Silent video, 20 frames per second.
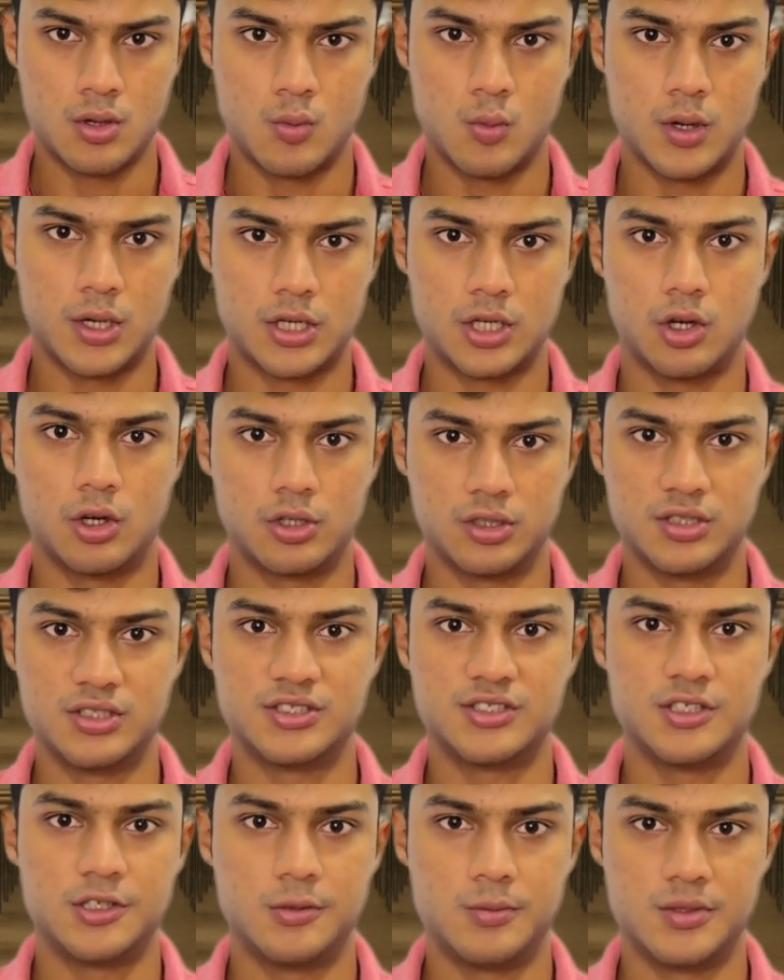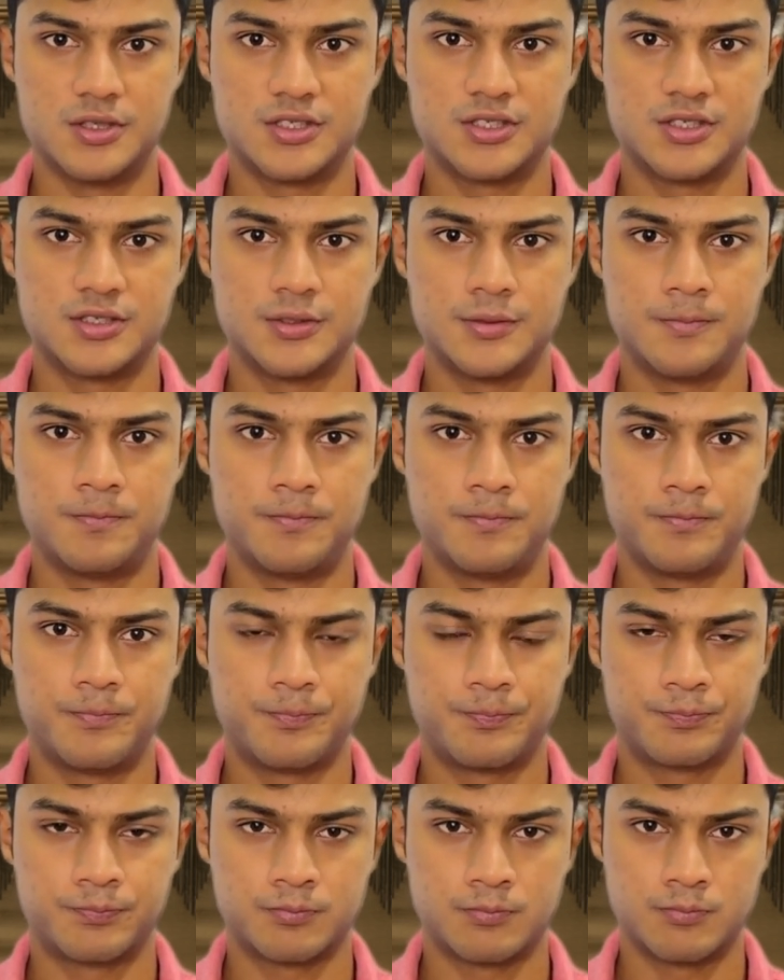were taught the syllabus,
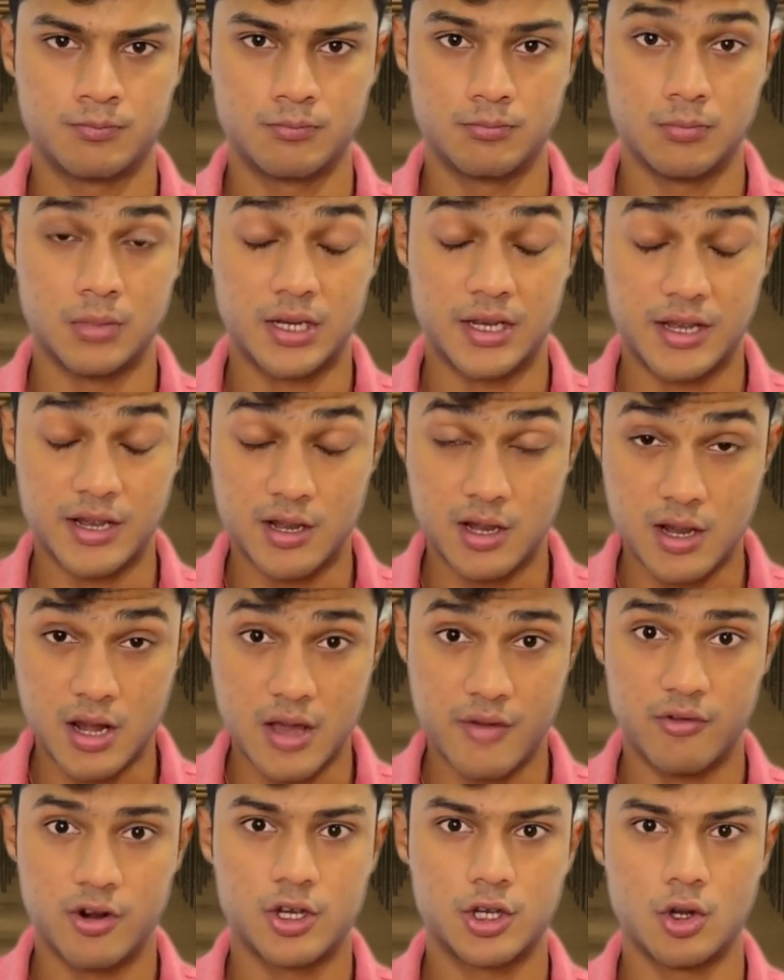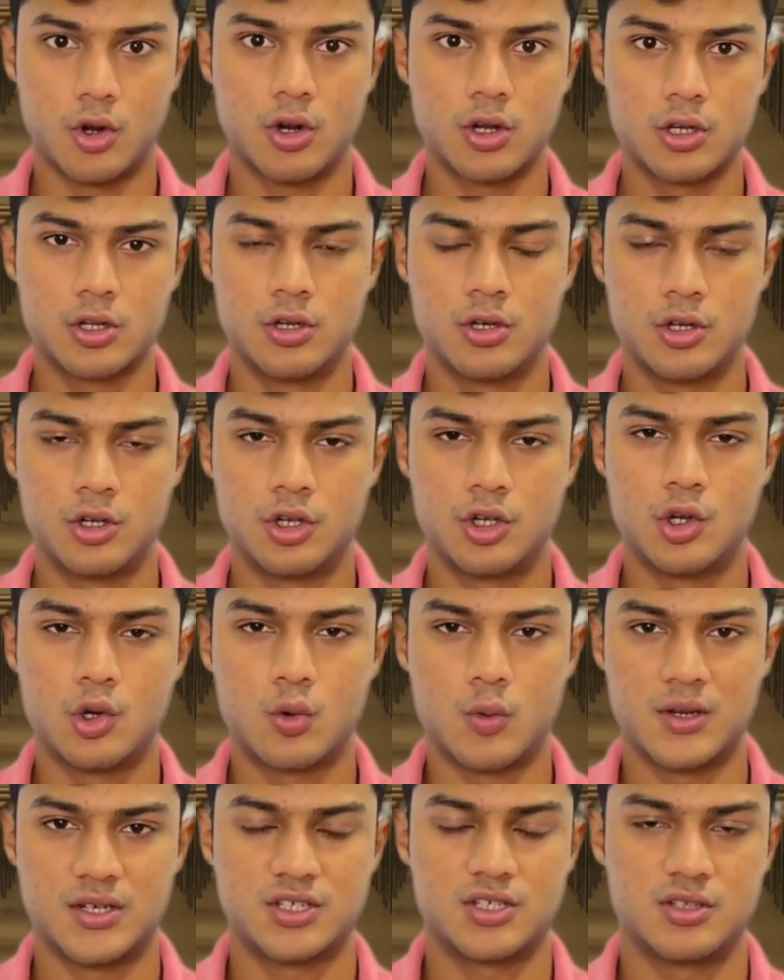but never taught to
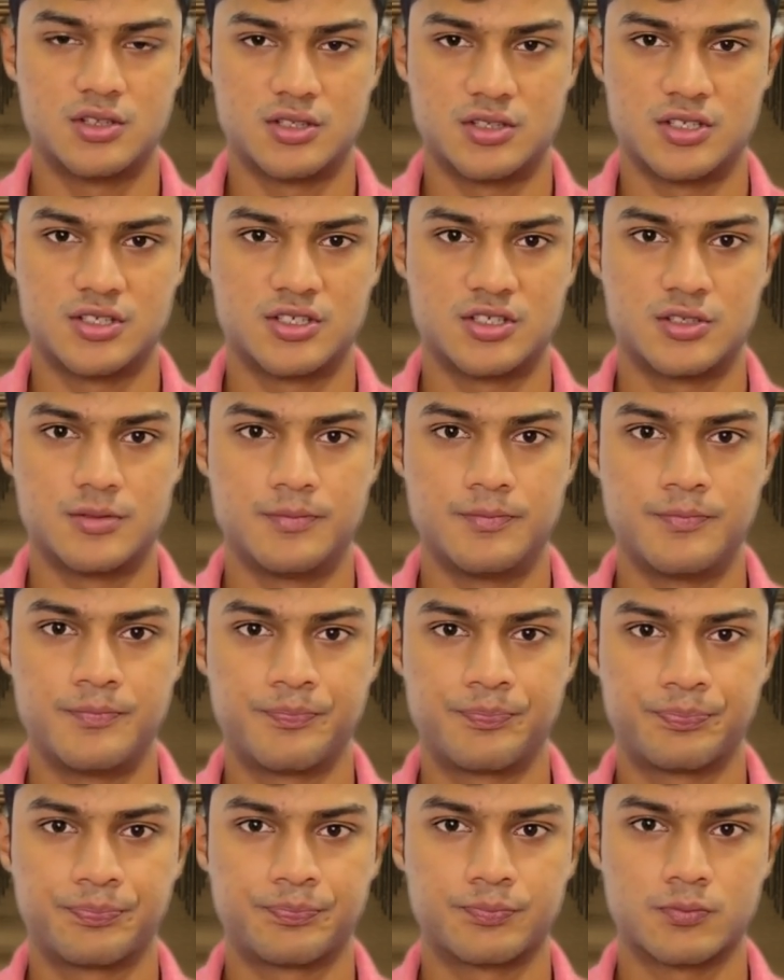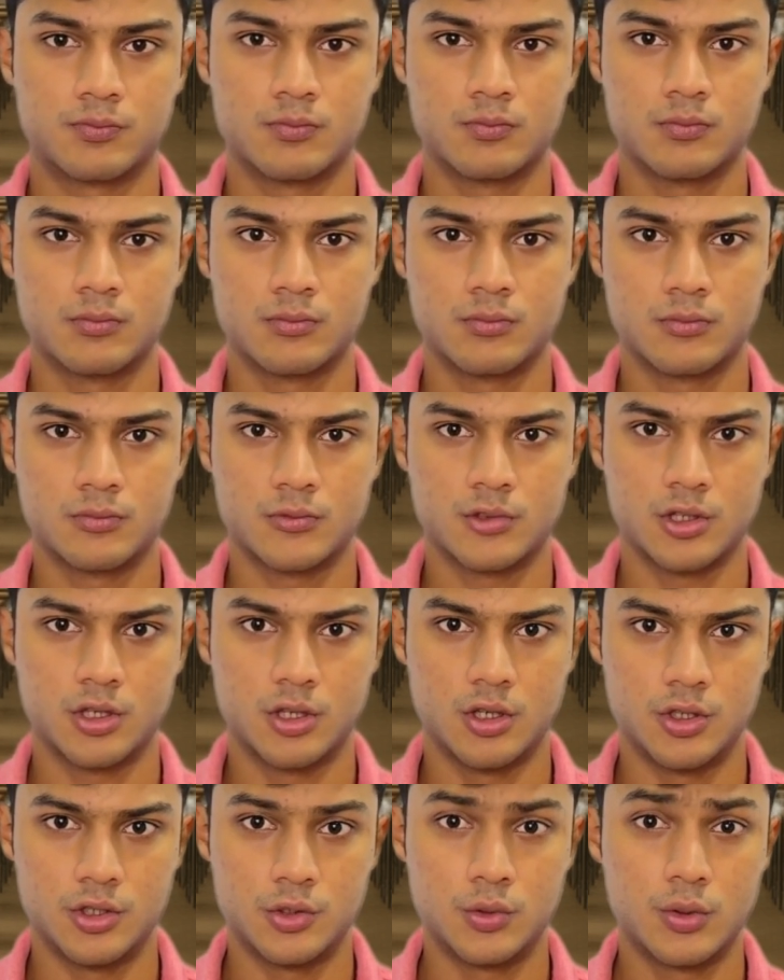question the system.
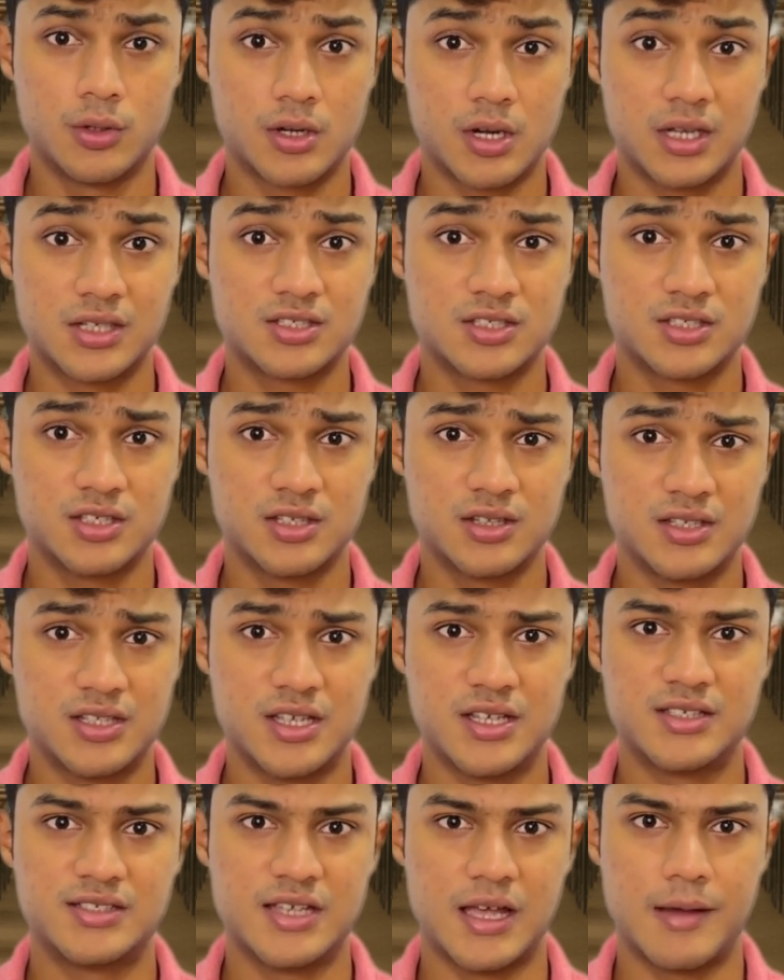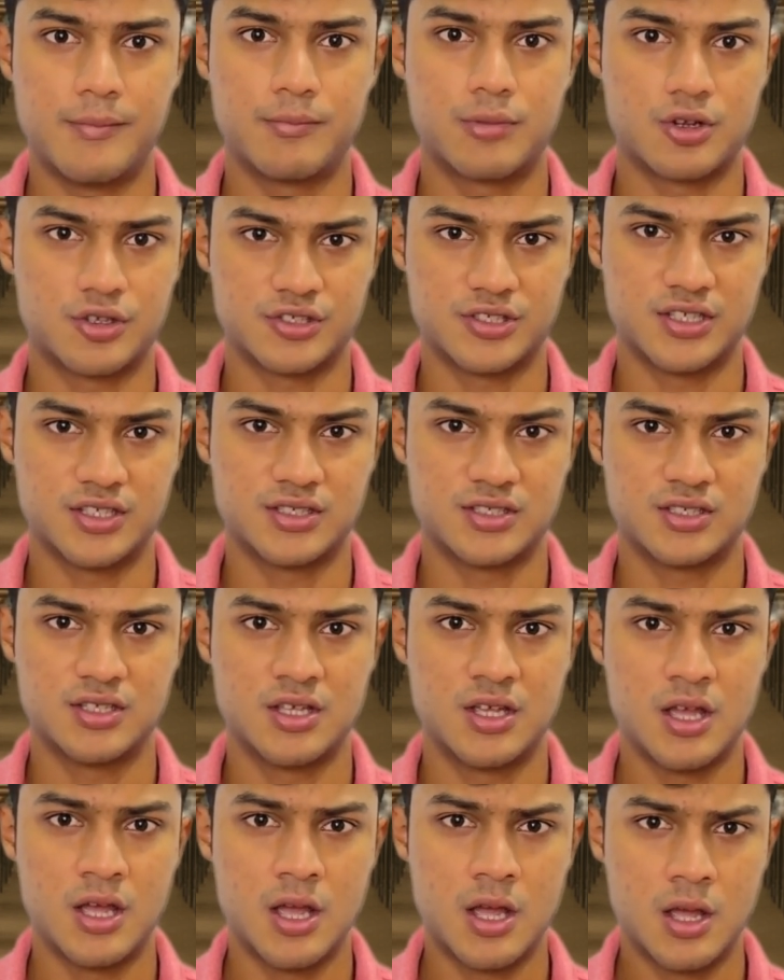You trusted the exam process,
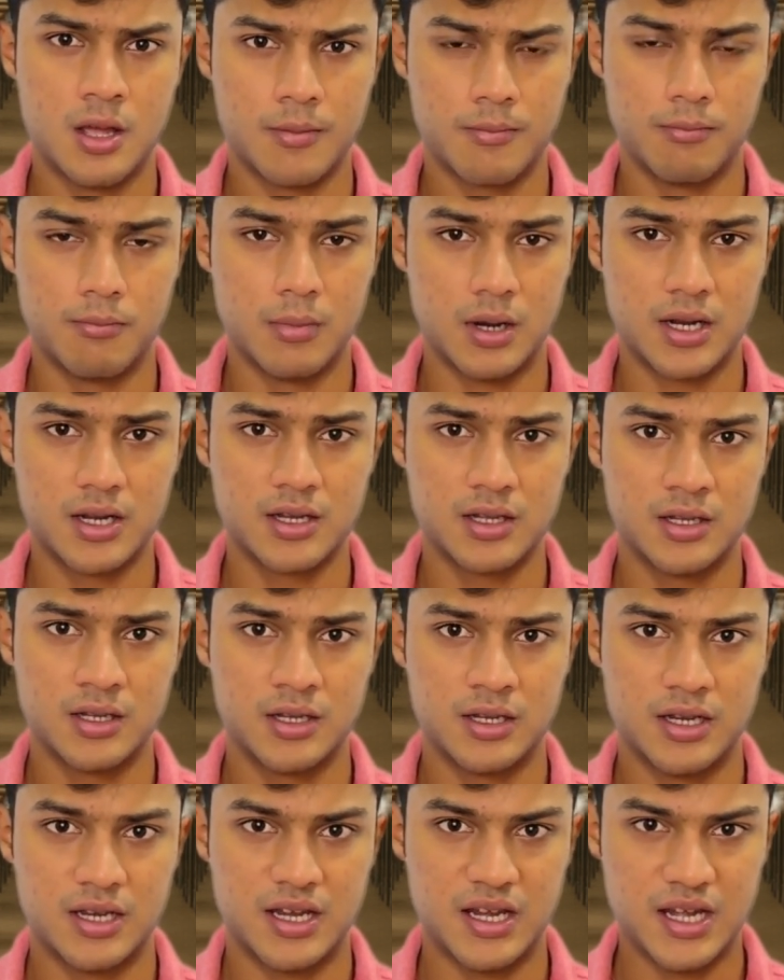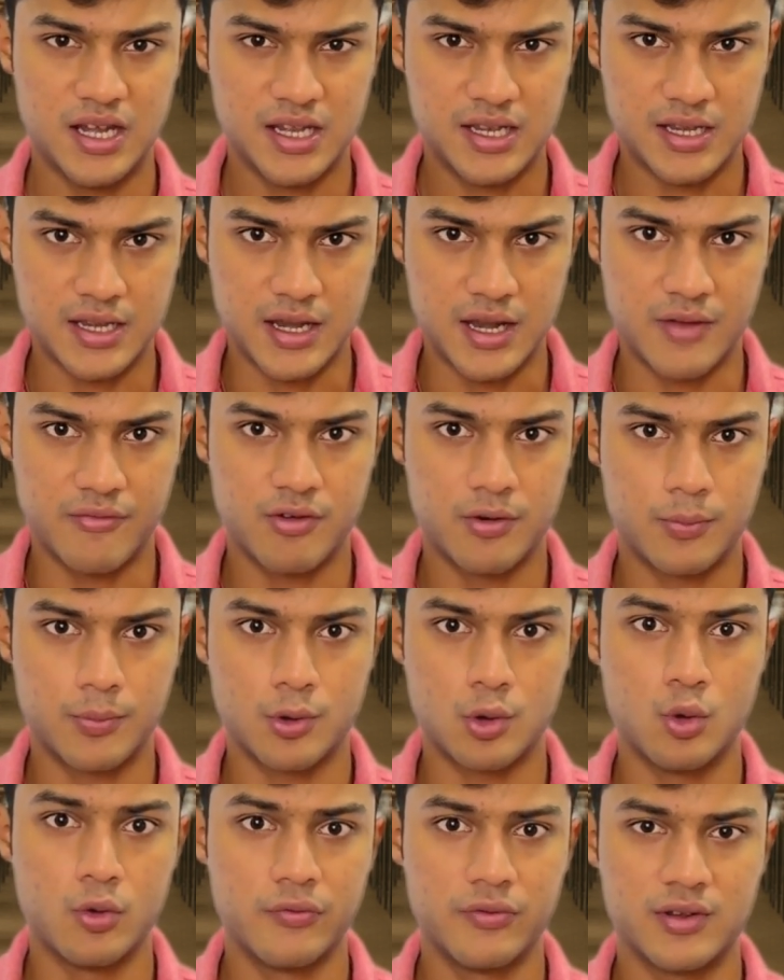but it never
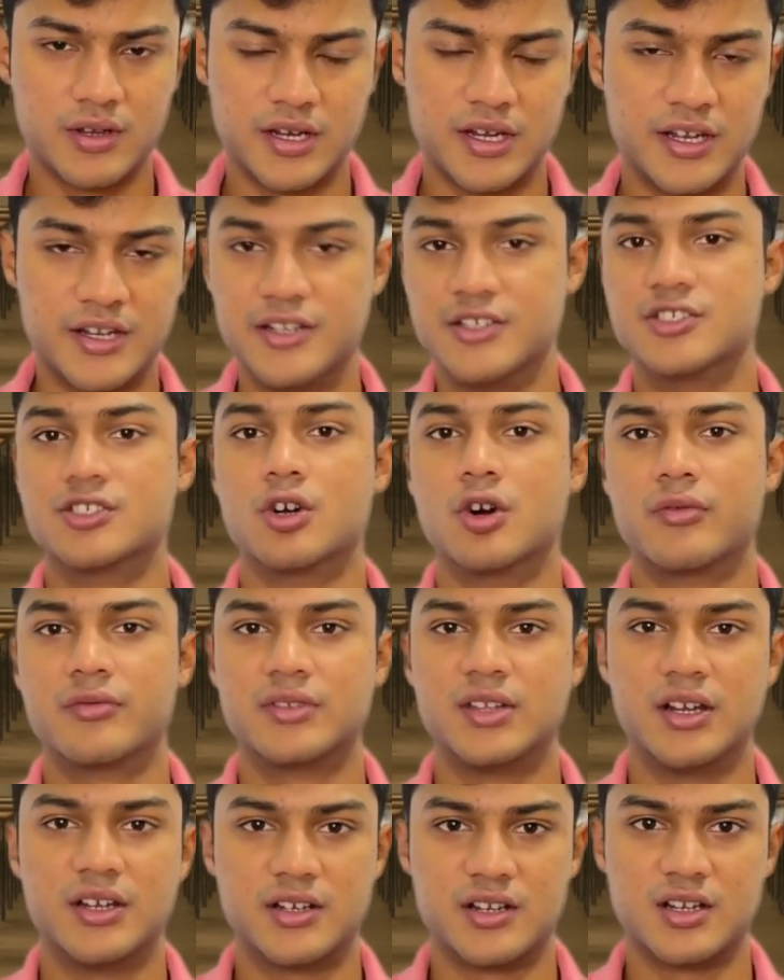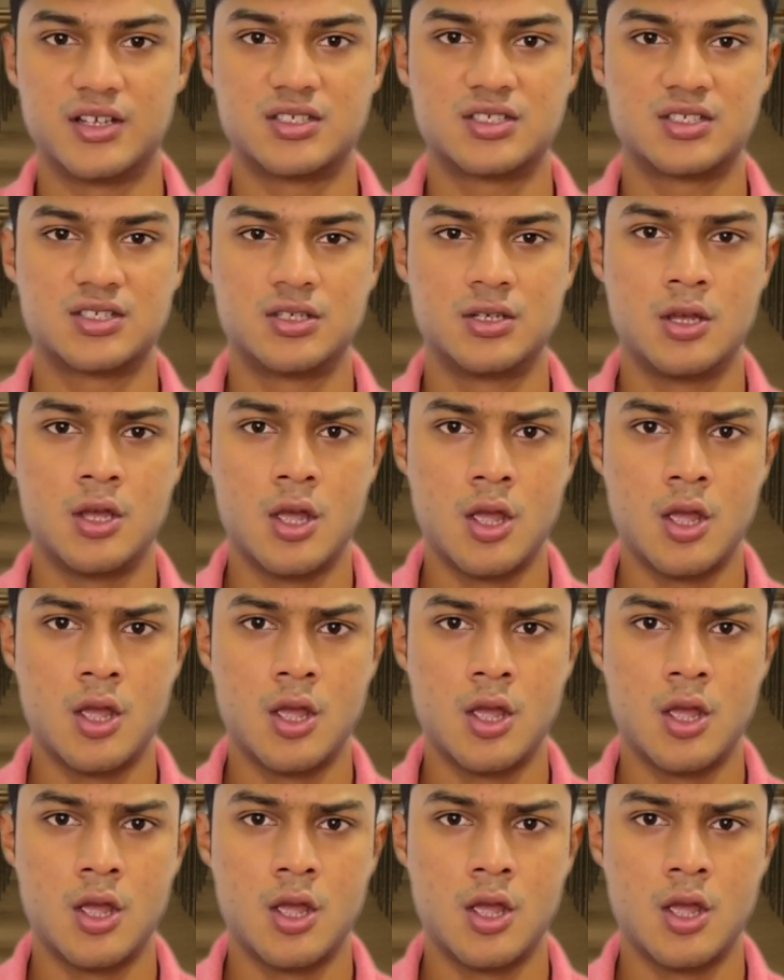proved it deserved that trust.